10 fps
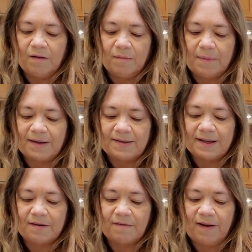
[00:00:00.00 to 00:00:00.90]

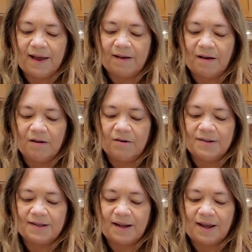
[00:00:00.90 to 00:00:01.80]
Mexican flag
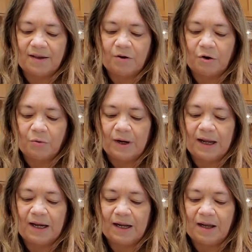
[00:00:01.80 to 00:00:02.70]
colors, like
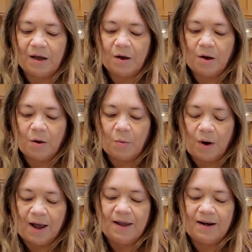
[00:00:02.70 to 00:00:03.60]
green,
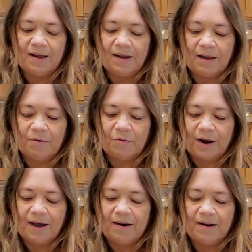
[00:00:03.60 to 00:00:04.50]
white, and
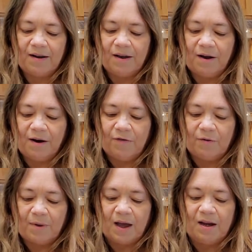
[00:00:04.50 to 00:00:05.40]
red
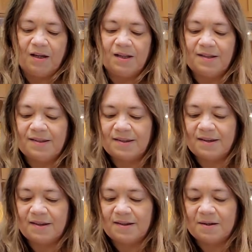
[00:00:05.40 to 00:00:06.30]
from the onions,
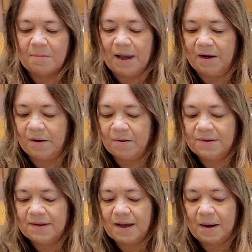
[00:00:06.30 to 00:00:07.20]

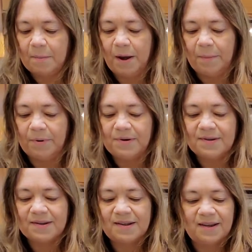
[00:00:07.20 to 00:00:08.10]
tomatoes, and peppers.